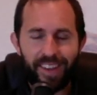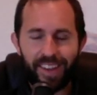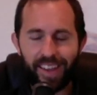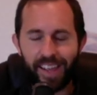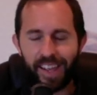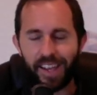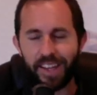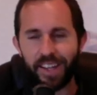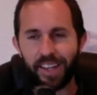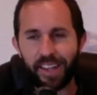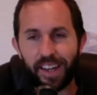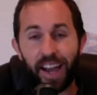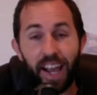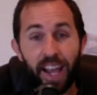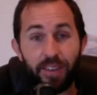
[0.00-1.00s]
and uh,
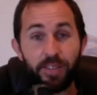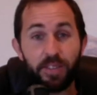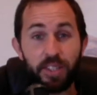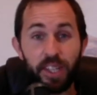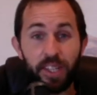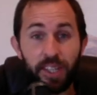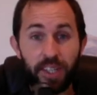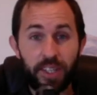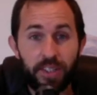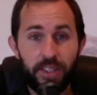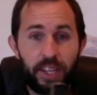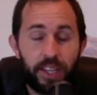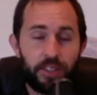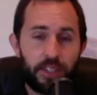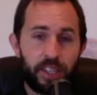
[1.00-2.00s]
I haven't seen any
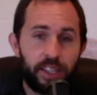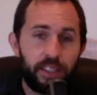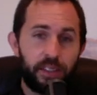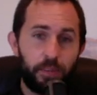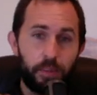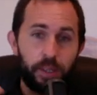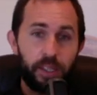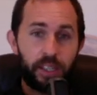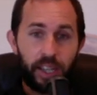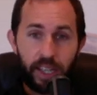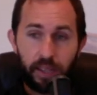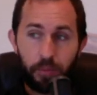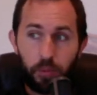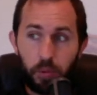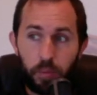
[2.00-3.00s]
snakes yet, but
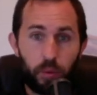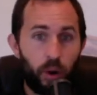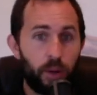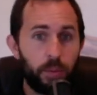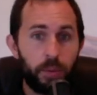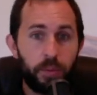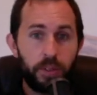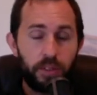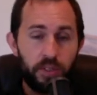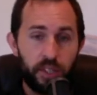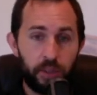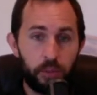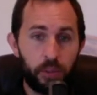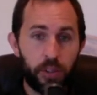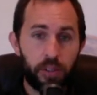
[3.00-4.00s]
I will probably
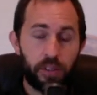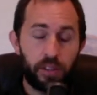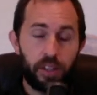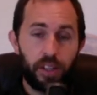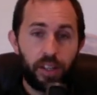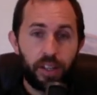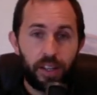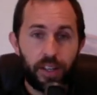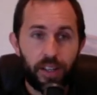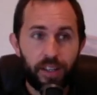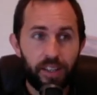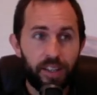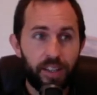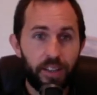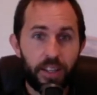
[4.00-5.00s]
see one
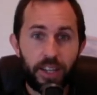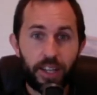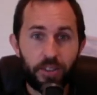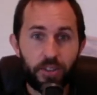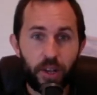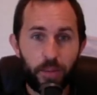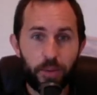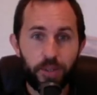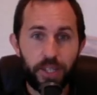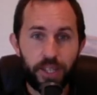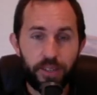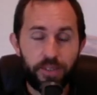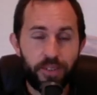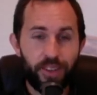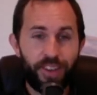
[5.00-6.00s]
uh, in the next couple of
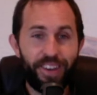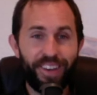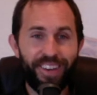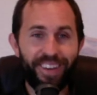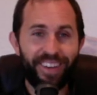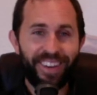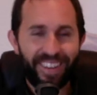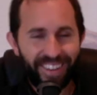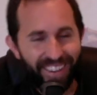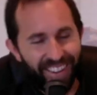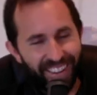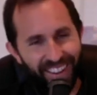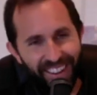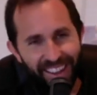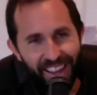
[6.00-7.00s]
days.
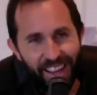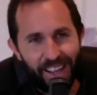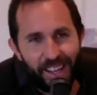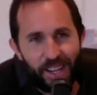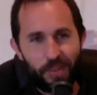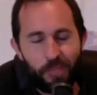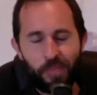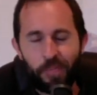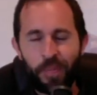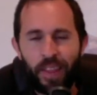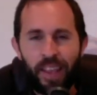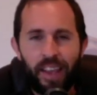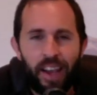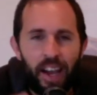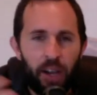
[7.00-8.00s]
And
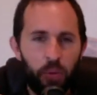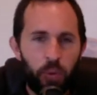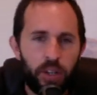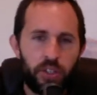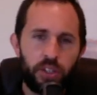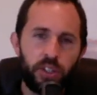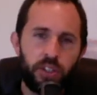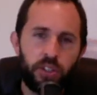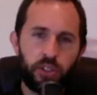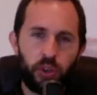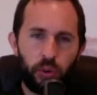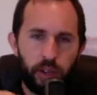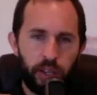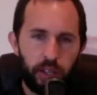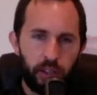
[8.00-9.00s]
I went to just go
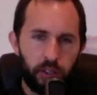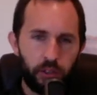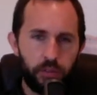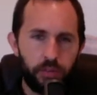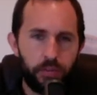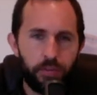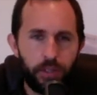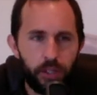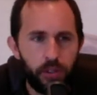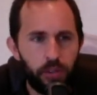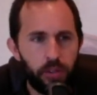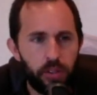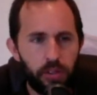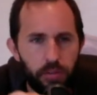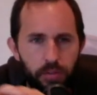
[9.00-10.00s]
get a good feel
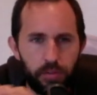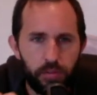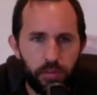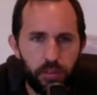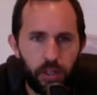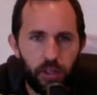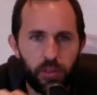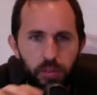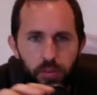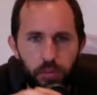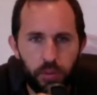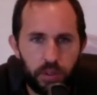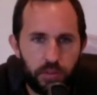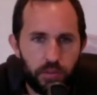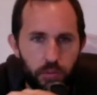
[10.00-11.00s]
of, you know,
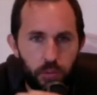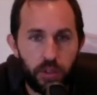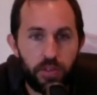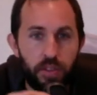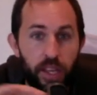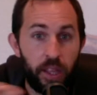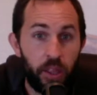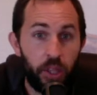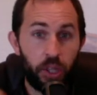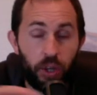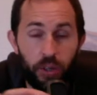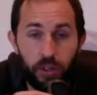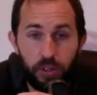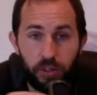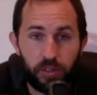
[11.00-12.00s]
what's what's in the
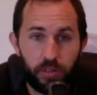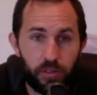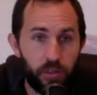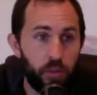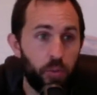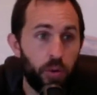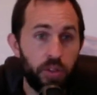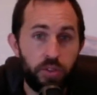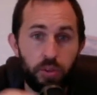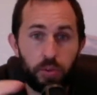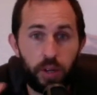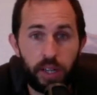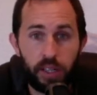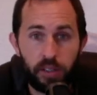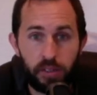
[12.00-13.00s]
yard, you know, what's
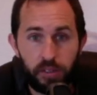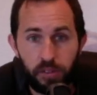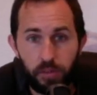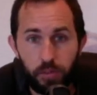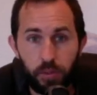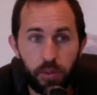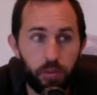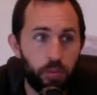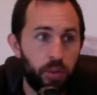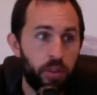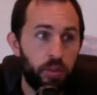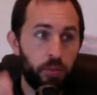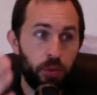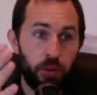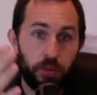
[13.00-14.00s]
around, what
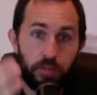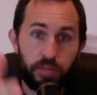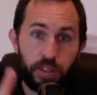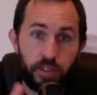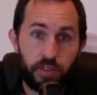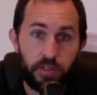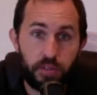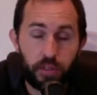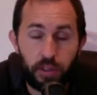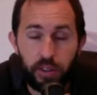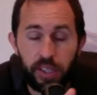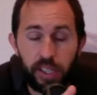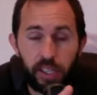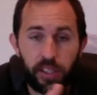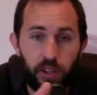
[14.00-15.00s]
what, what the fences look
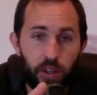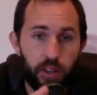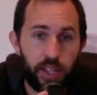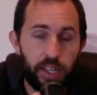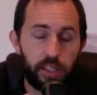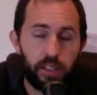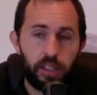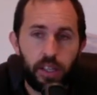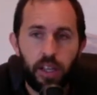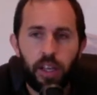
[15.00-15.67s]
like, and all that.